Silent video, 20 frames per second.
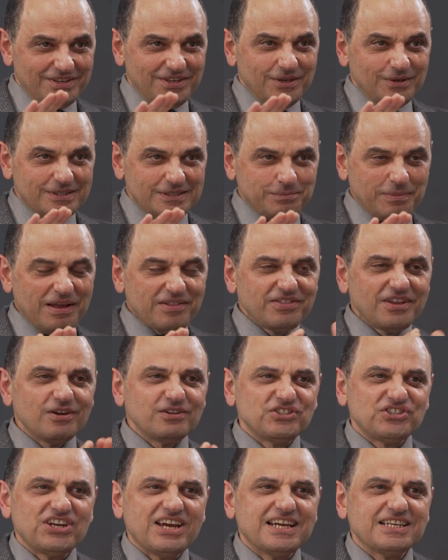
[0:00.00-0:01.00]
You spent
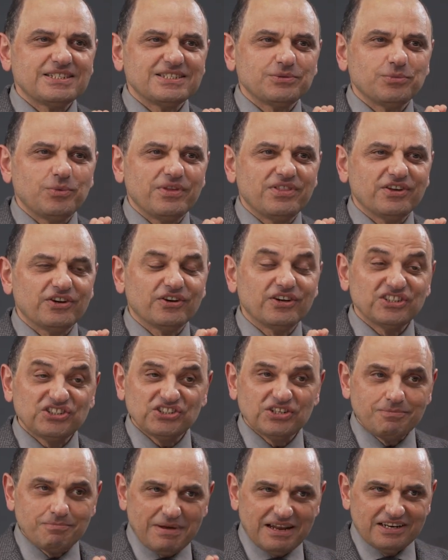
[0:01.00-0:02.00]
those years with the
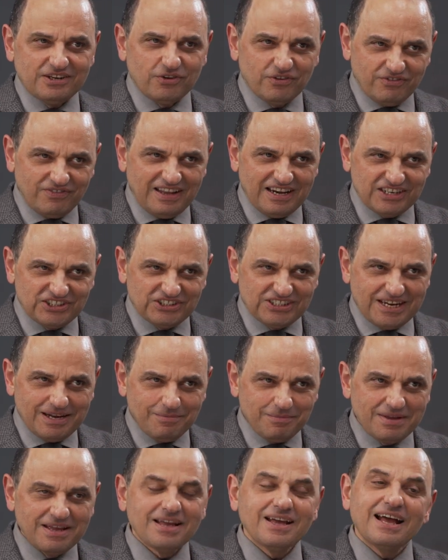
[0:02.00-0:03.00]
Christian Medical
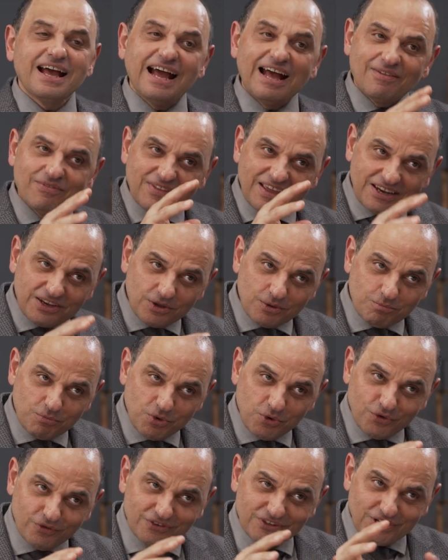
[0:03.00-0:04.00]
Fellowship and then you
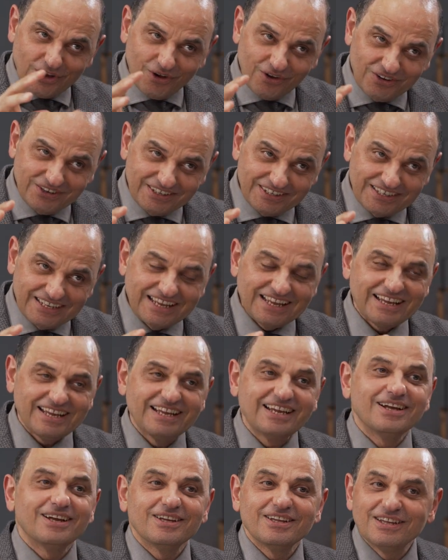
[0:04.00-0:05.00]
moved on
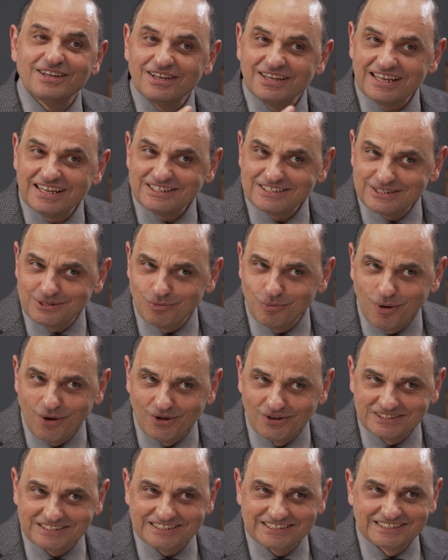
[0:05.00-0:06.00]
into
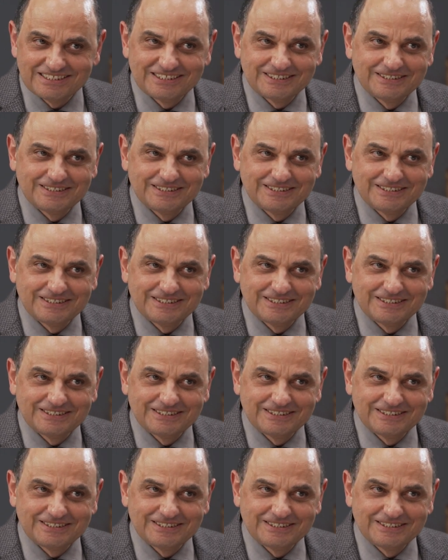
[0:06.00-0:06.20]
what?